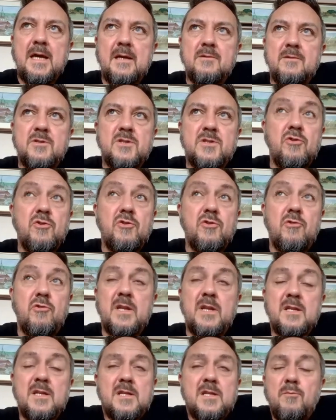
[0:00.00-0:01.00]
During
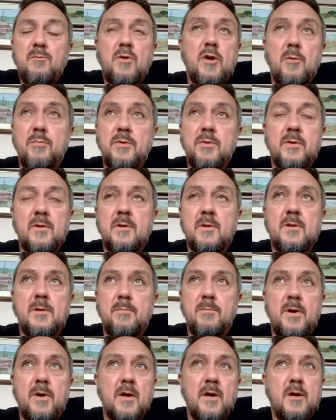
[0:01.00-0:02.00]
that time, we opened the
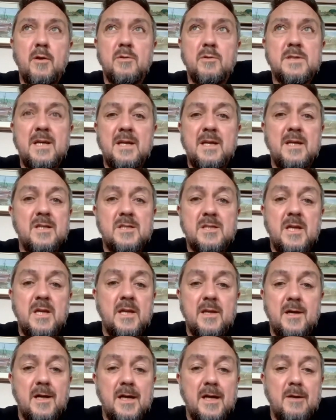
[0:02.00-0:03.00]
Park Hotel in
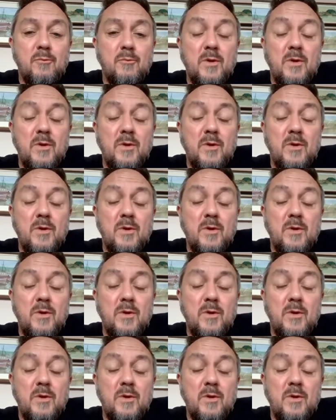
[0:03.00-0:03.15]
Chennai.